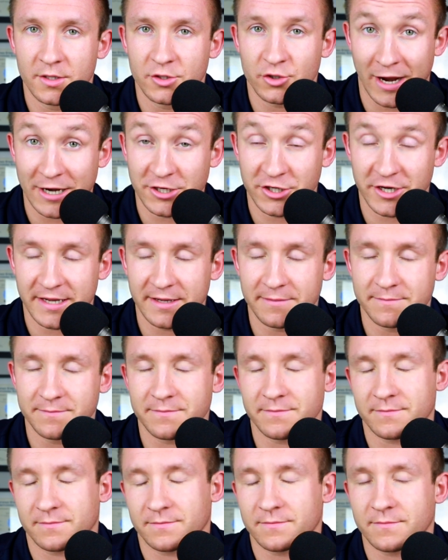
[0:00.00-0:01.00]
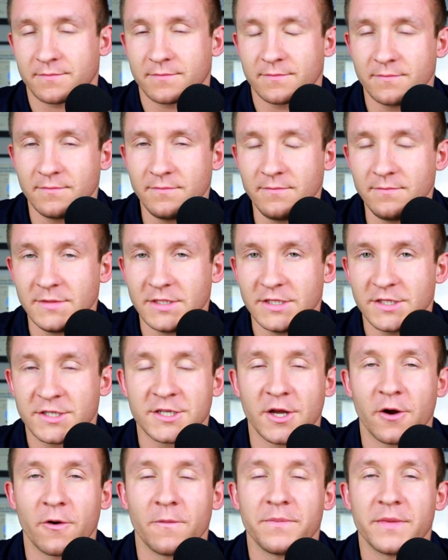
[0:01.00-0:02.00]
tragic.
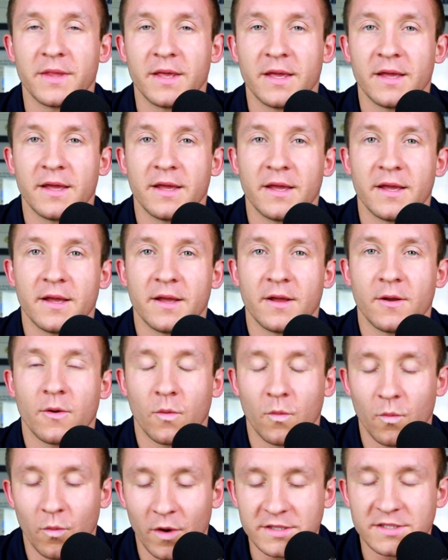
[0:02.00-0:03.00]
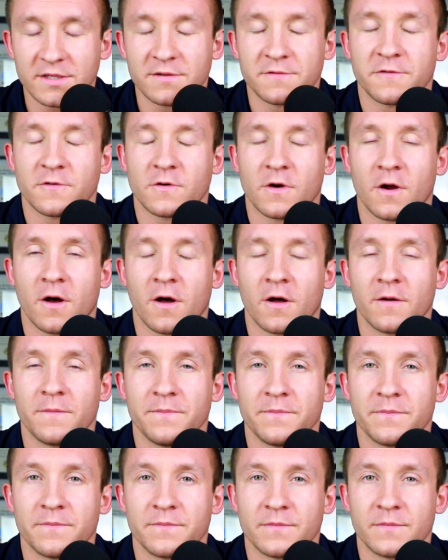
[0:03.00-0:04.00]
So once and for
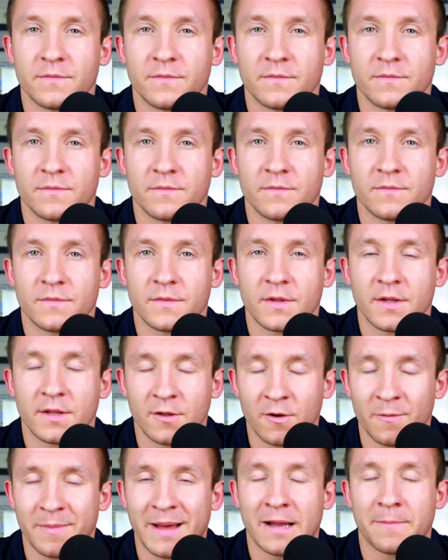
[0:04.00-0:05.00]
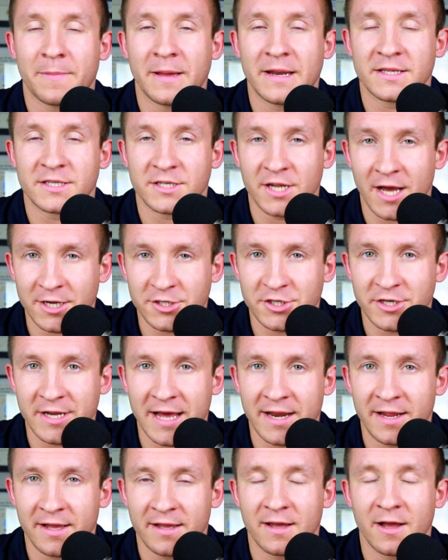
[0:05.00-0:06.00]
all, low back pain is not
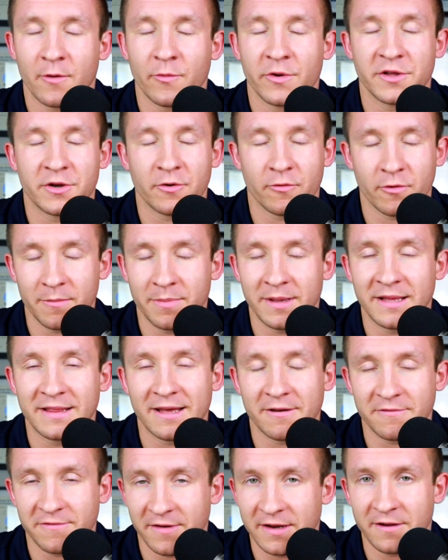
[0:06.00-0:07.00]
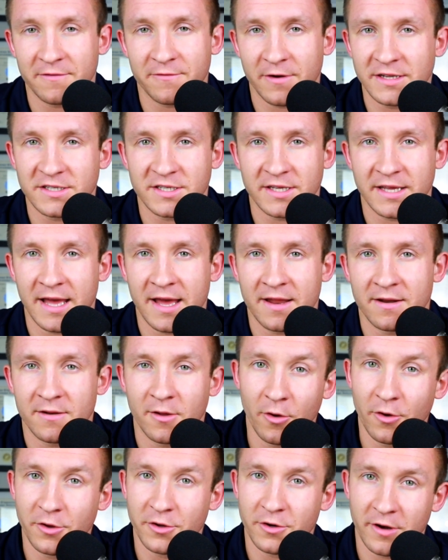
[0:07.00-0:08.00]
genetic. I want you to repeat that funny phrase again.
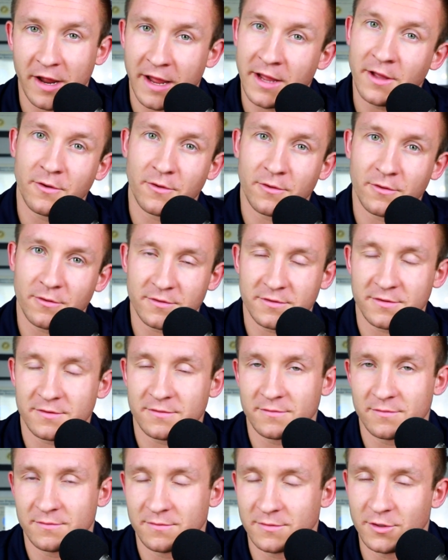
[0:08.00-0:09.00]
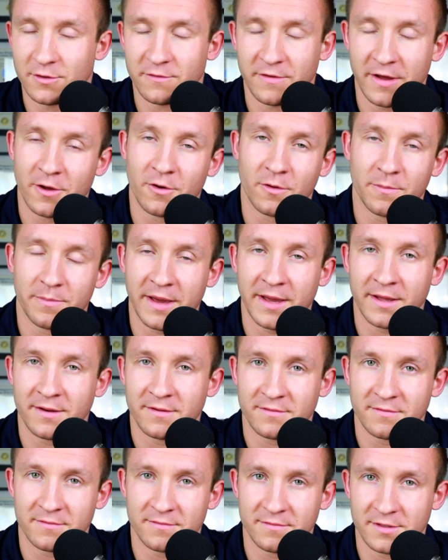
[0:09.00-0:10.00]
Oh, your ankles, you have ankle
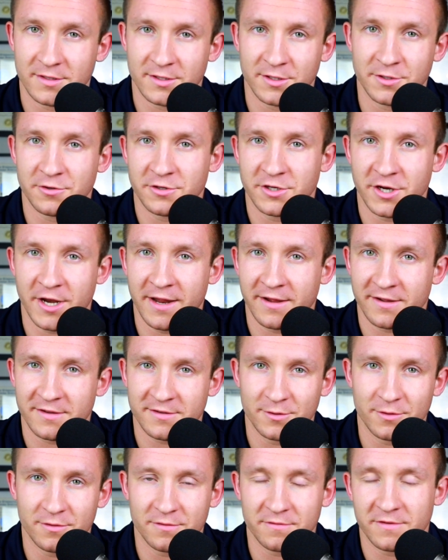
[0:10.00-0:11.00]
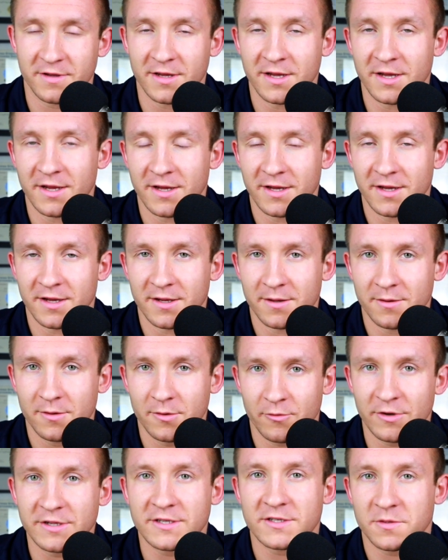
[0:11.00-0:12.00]
pain. It's in your genetics. You have
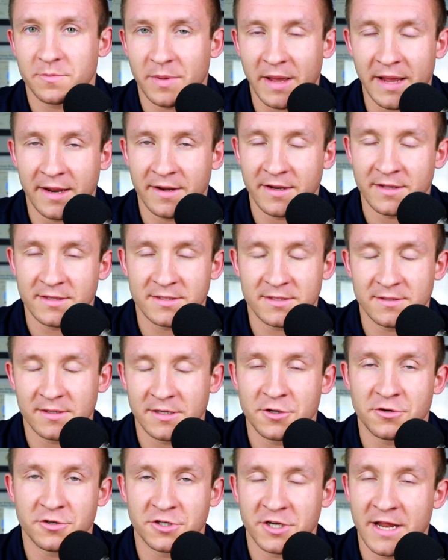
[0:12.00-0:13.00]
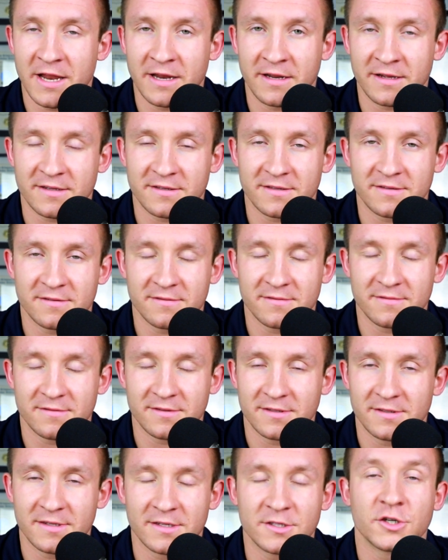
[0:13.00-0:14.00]
wrist pain. It's in your genetics.
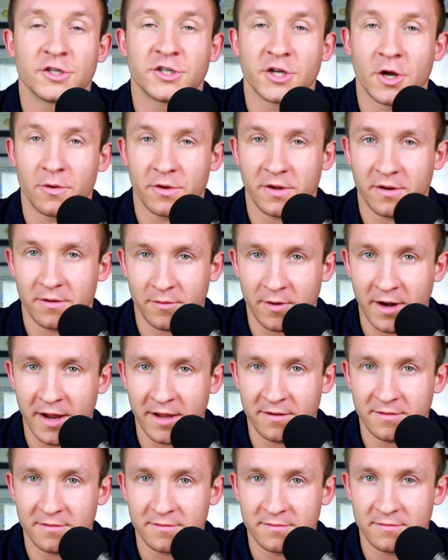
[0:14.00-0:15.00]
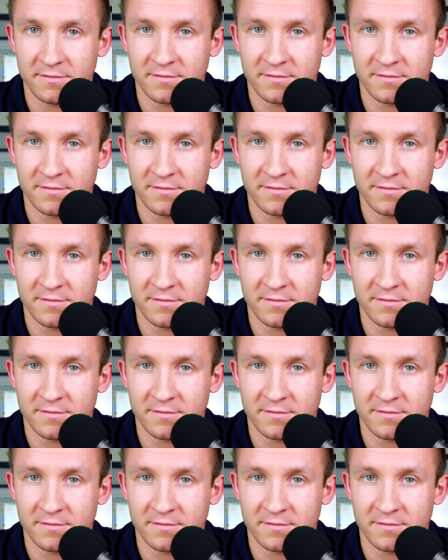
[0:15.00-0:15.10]
It's a joke, right?